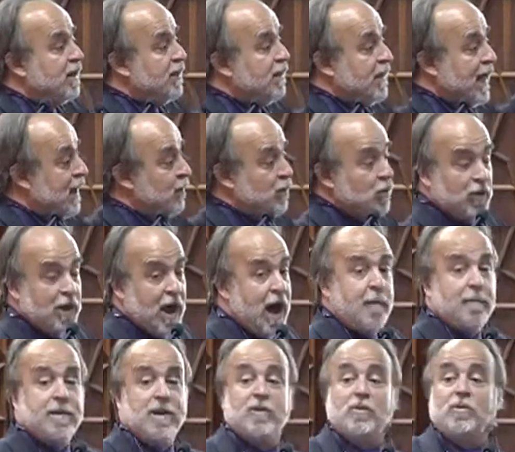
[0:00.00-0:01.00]
That will
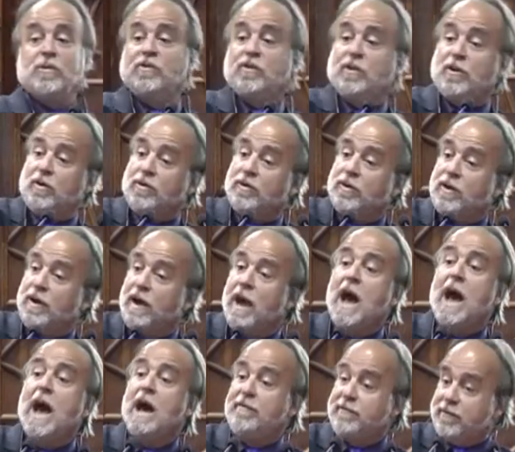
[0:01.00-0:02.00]
not be the result
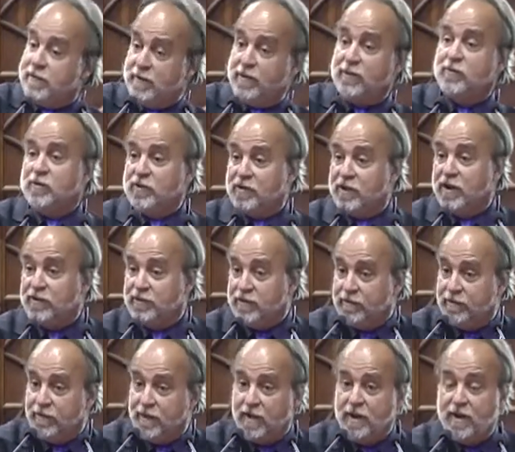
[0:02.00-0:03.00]
after this recession.
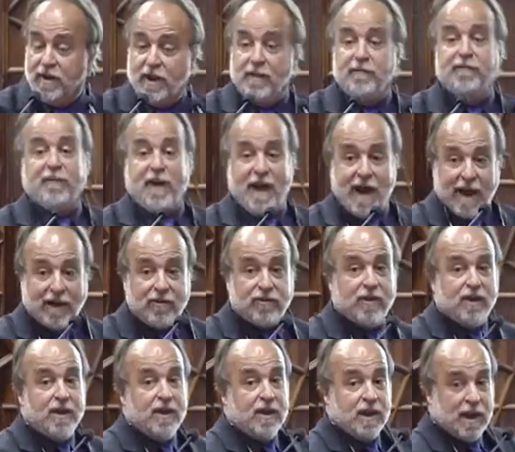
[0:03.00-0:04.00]
In fact,
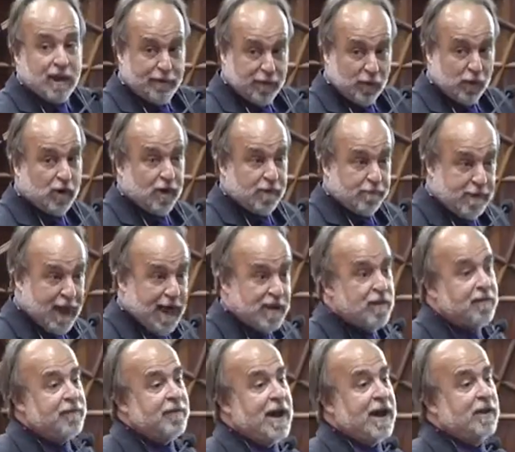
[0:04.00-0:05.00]
if you look at
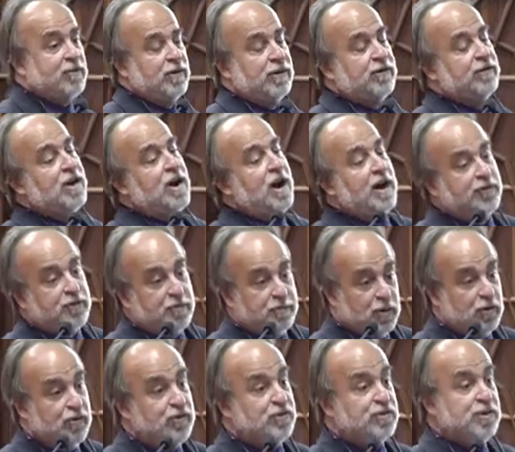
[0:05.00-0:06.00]
manufacturing's
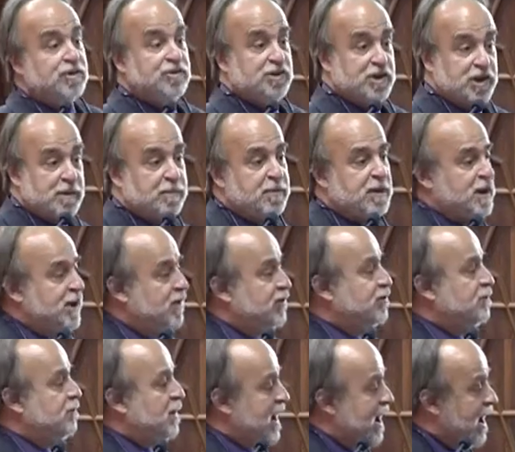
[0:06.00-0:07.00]
contribution to GDP in
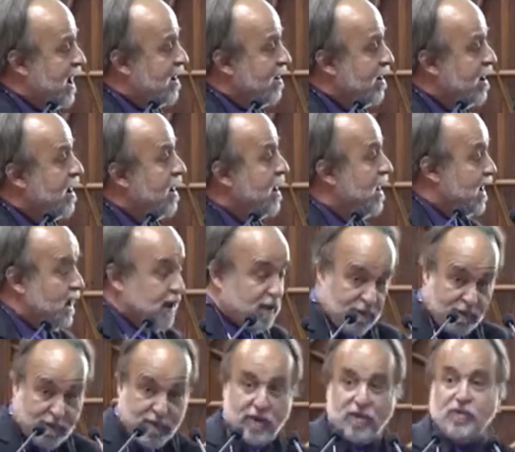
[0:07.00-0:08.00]
Japan,
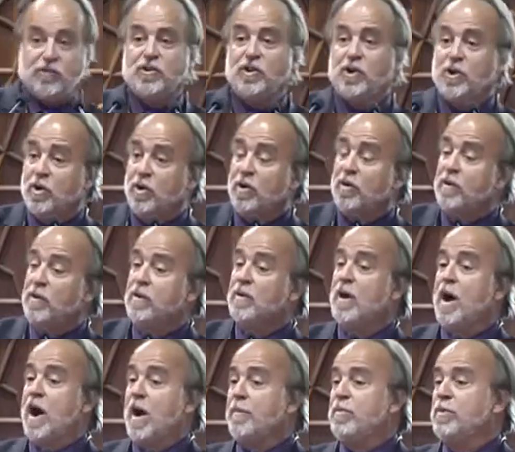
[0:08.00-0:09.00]
this year,
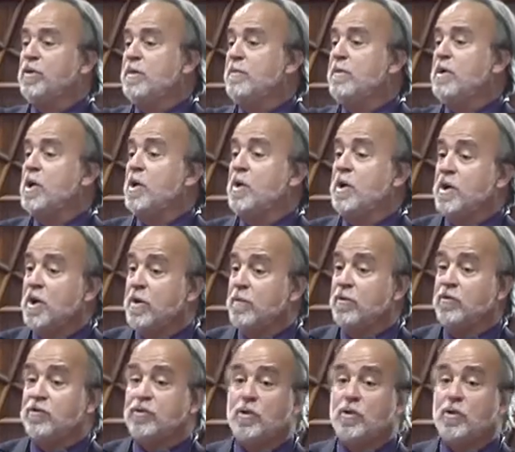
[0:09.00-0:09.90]
our preliminary numbers